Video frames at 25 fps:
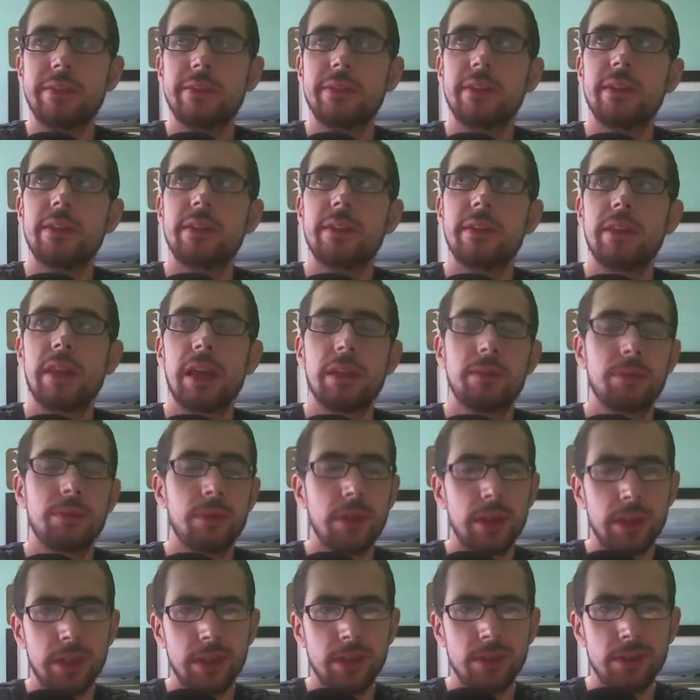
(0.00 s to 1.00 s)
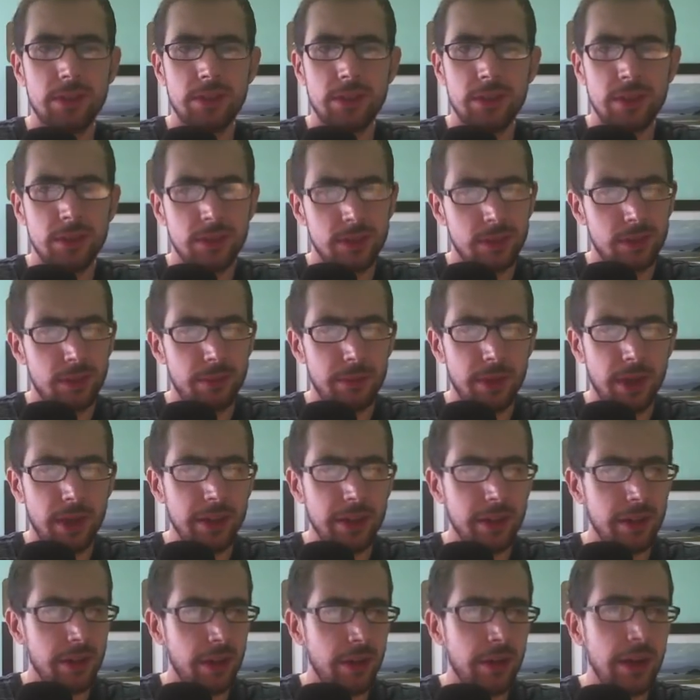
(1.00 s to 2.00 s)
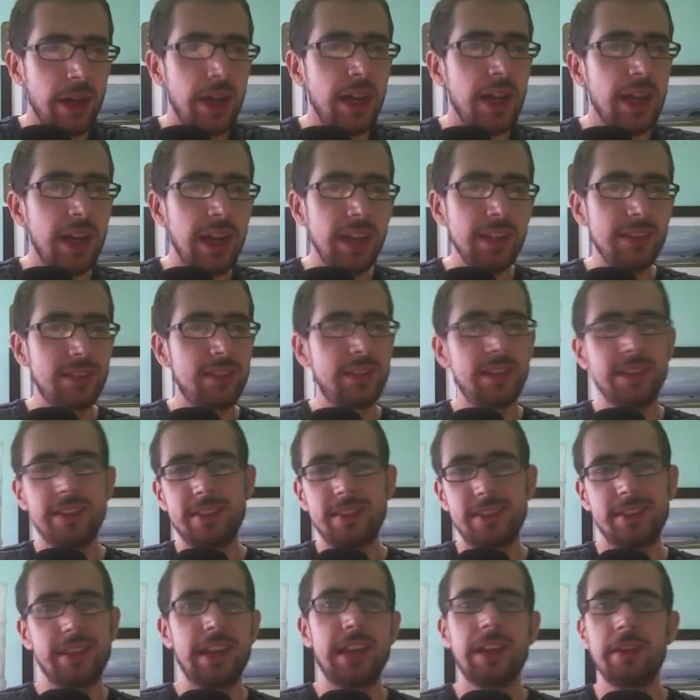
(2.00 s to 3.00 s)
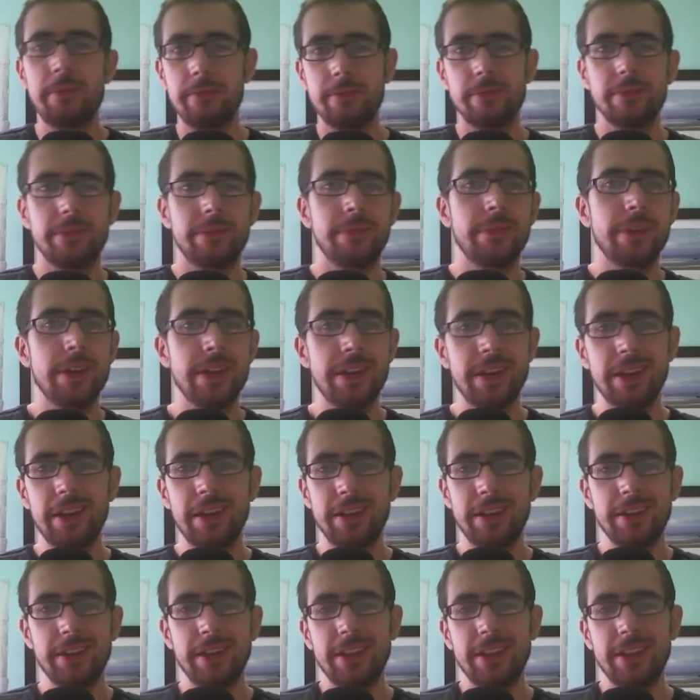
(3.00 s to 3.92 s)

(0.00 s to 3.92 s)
That's what it used to use, or something. I don't know. It's the same.